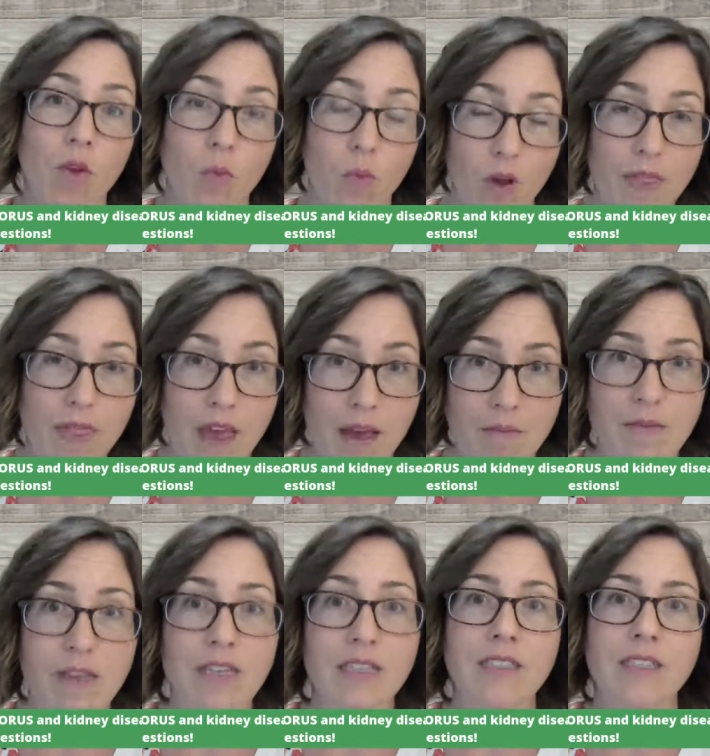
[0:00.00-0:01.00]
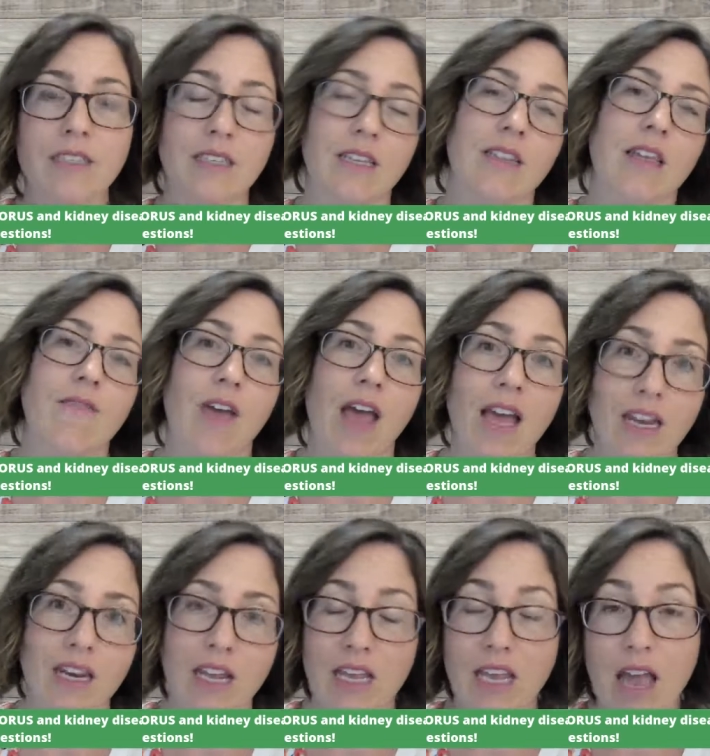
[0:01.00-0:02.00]
What that means is that they've
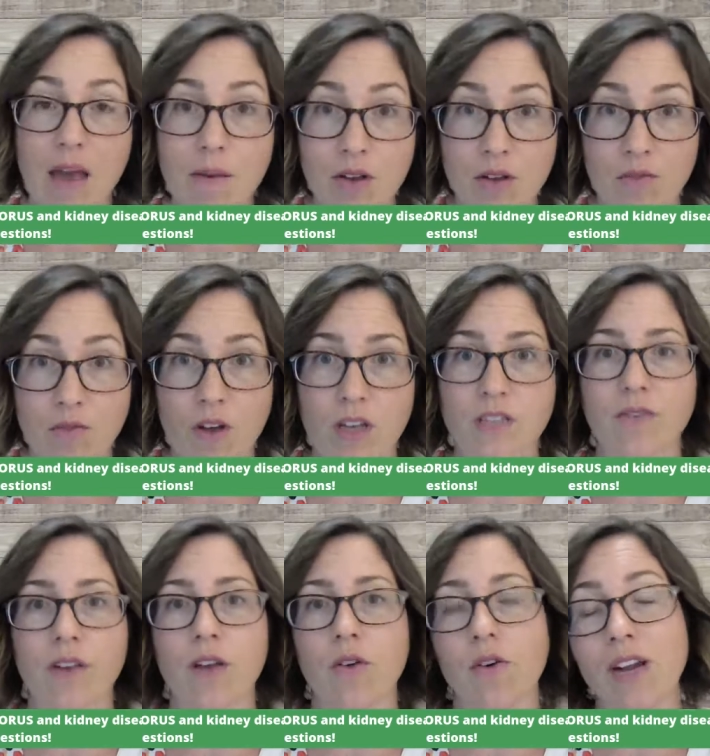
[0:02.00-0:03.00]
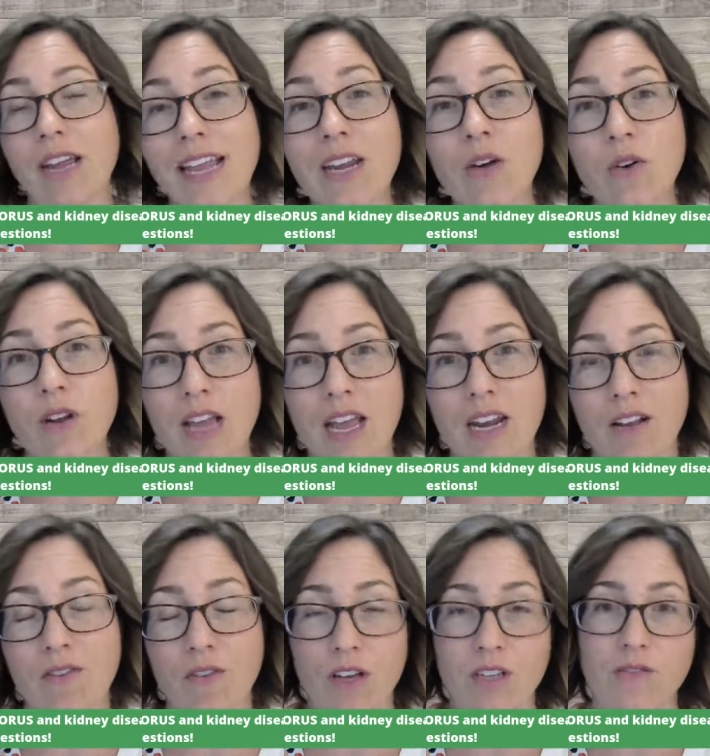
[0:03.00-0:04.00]
added a chemical phosphate or
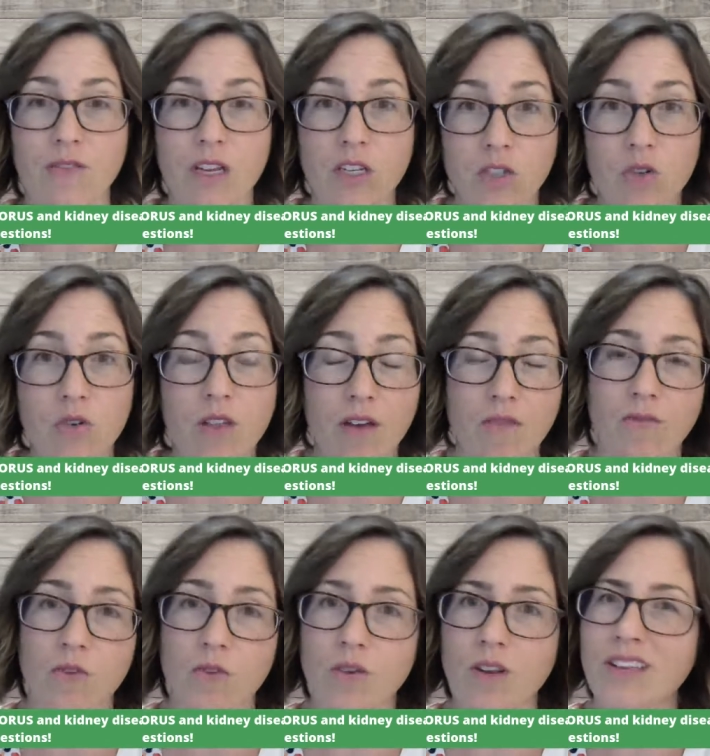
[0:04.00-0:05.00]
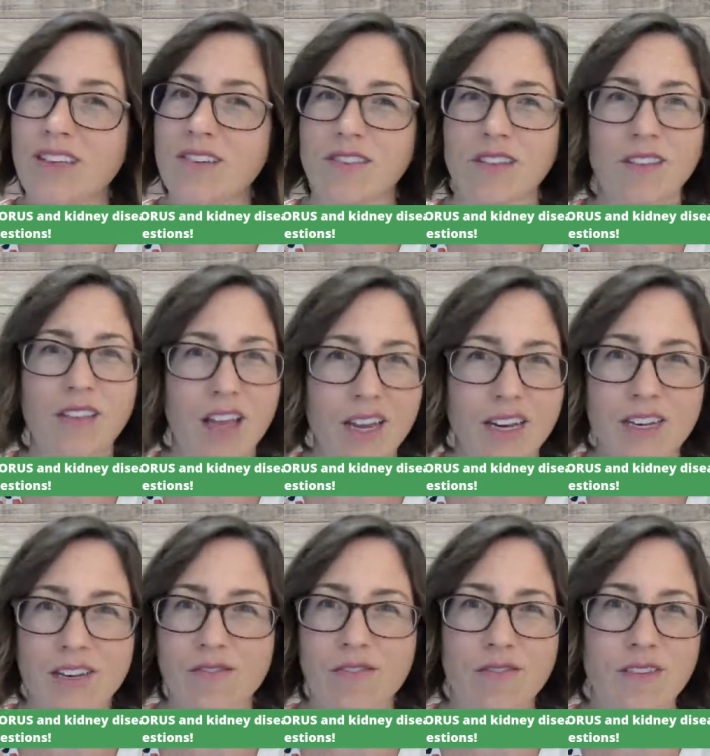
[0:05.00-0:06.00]
inorganic phosphate to that food. There's a lot of
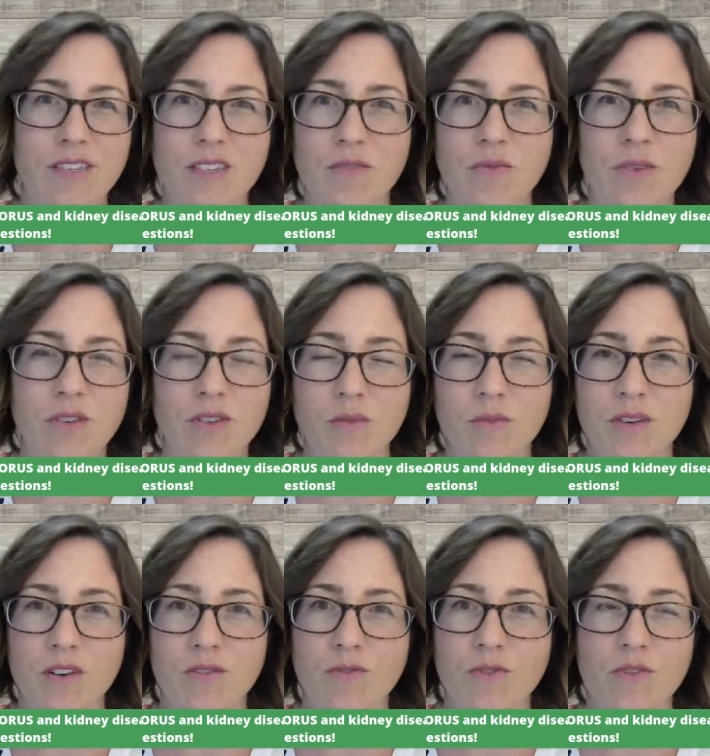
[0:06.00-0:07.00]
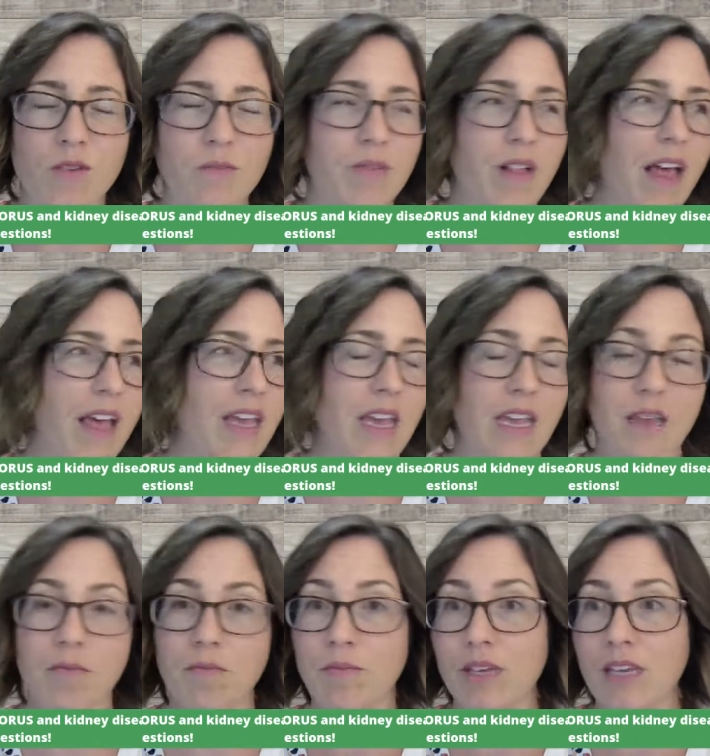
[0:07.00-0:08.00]
different reasons we use them in our food supply. It
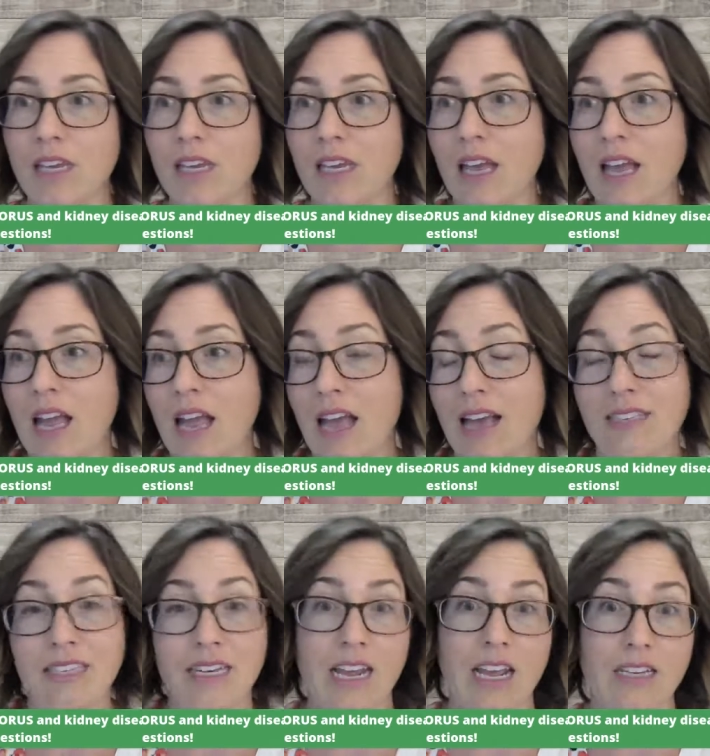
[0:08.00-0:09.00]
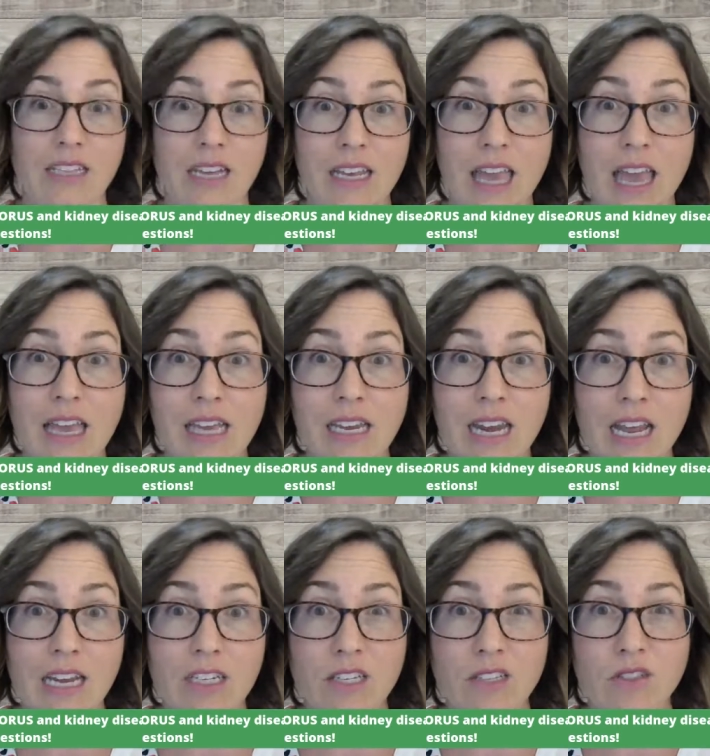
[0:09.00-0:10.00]
can be as an anti-caking
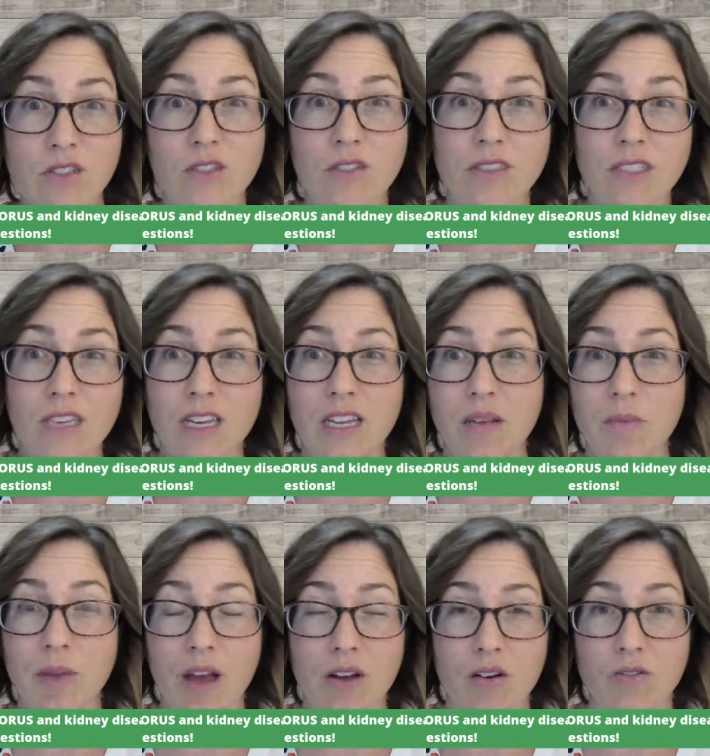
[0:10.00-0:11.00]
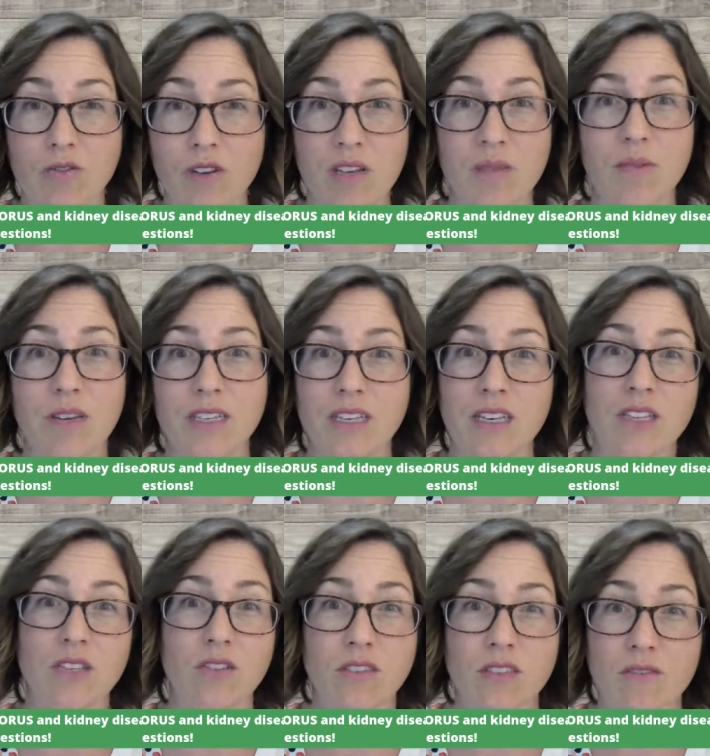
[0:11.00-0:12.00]
agent, so you'll see it in powdered drink
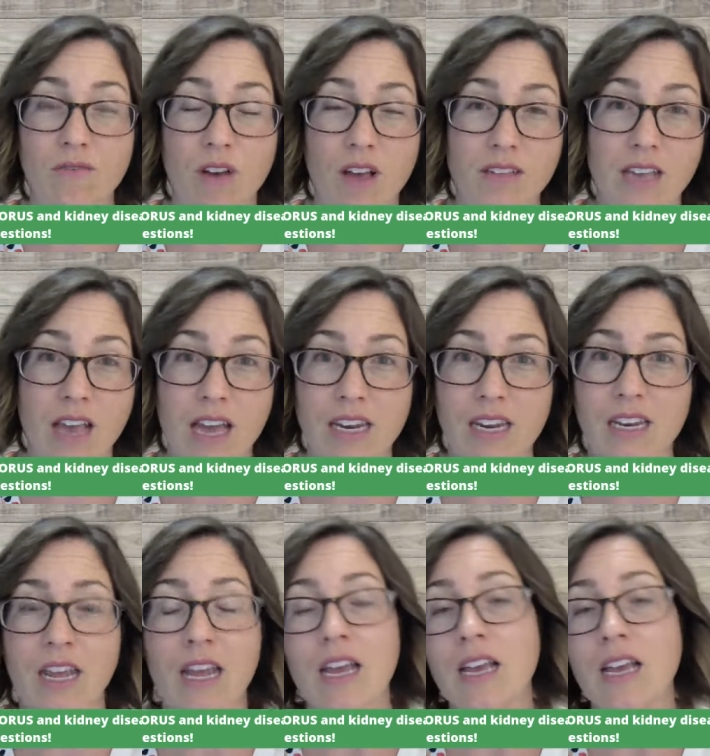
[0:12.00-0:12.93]
mixes. You'll see phos added.